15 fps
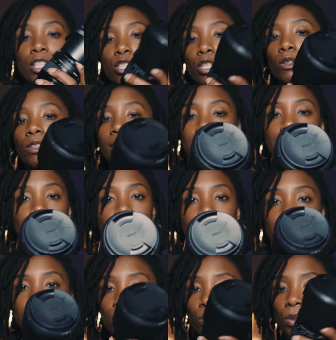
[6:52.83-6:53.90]
So this
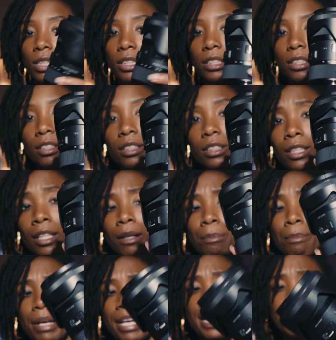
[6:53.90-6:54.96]
lens was
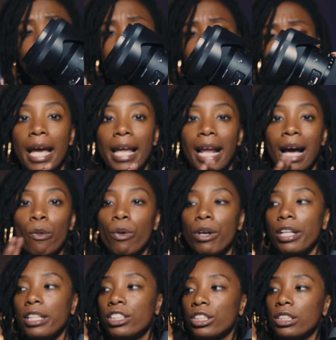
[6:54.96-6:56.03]
amazing, and I
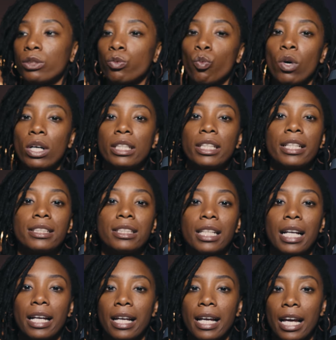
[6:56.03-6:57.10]
wanted just one lens
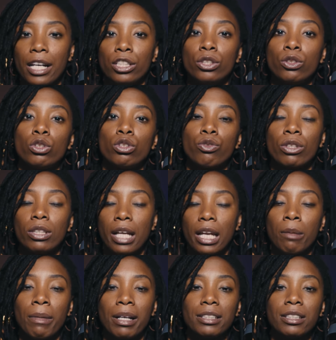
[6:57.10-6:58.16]
that I can kind of use for a
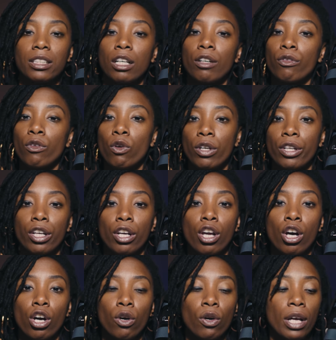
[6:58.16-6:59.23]
lot of my stuff on the
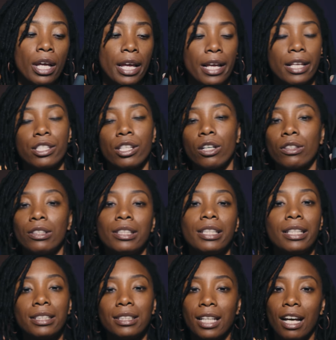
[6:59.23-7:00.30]
go. And so
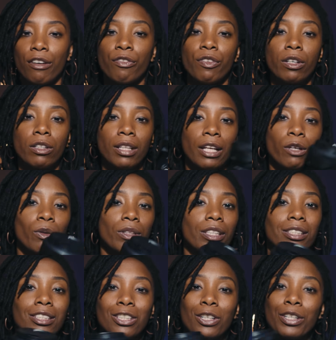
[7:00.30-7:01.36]
this, I felt like with
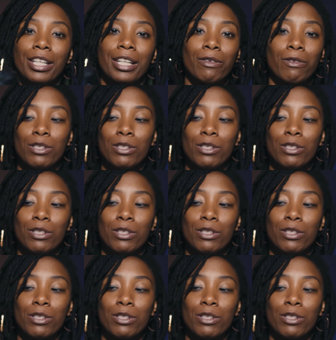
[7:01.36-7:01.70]
the Sony,